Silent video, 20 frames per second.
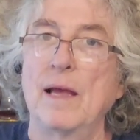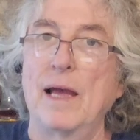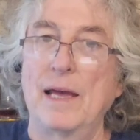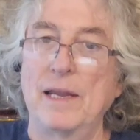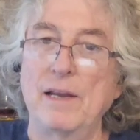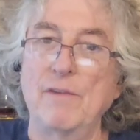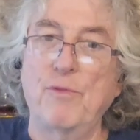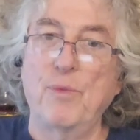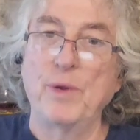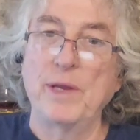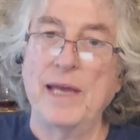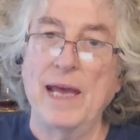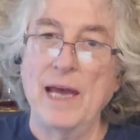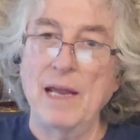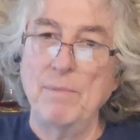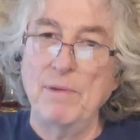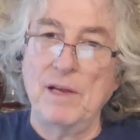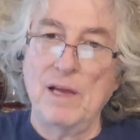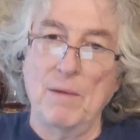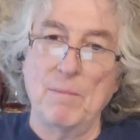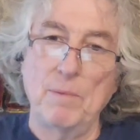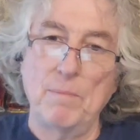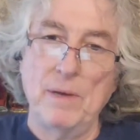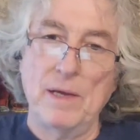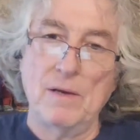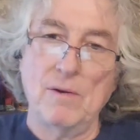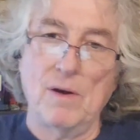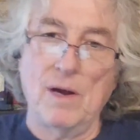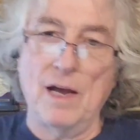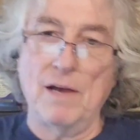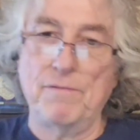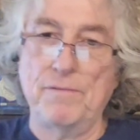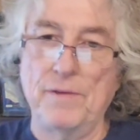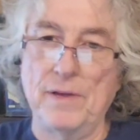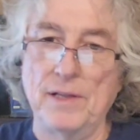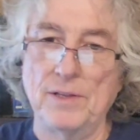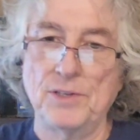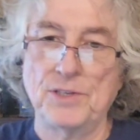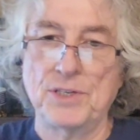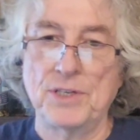And if we can become a better
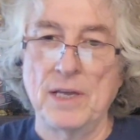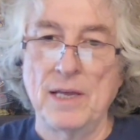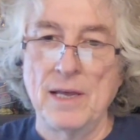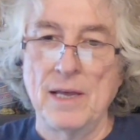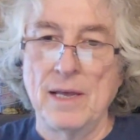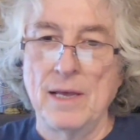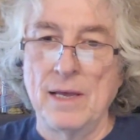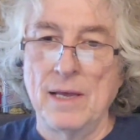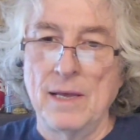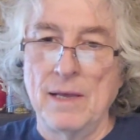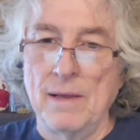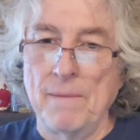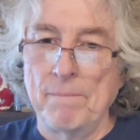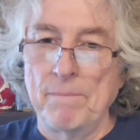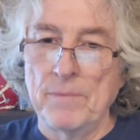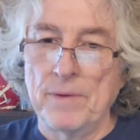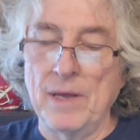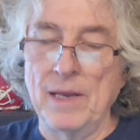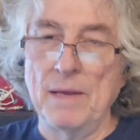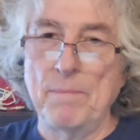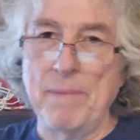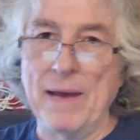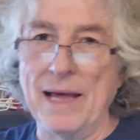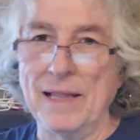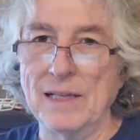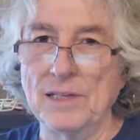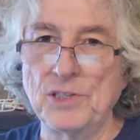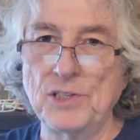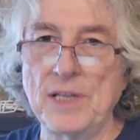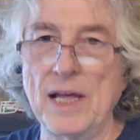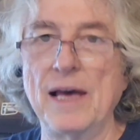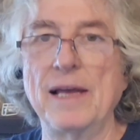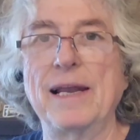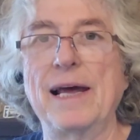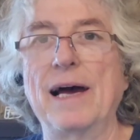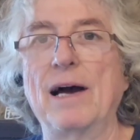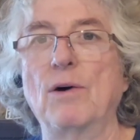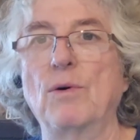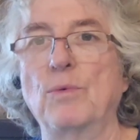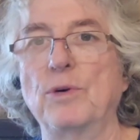offense, can he balance that
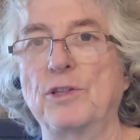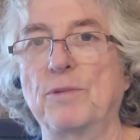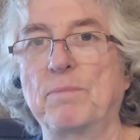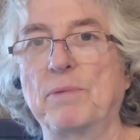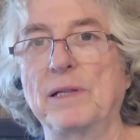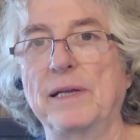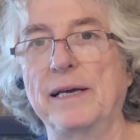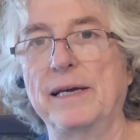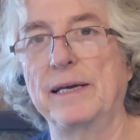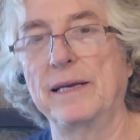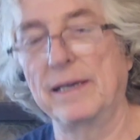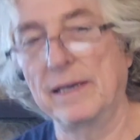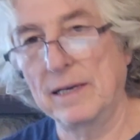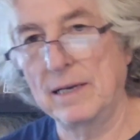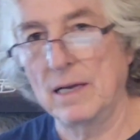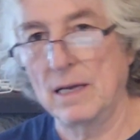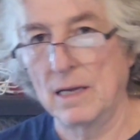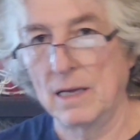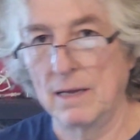out with playing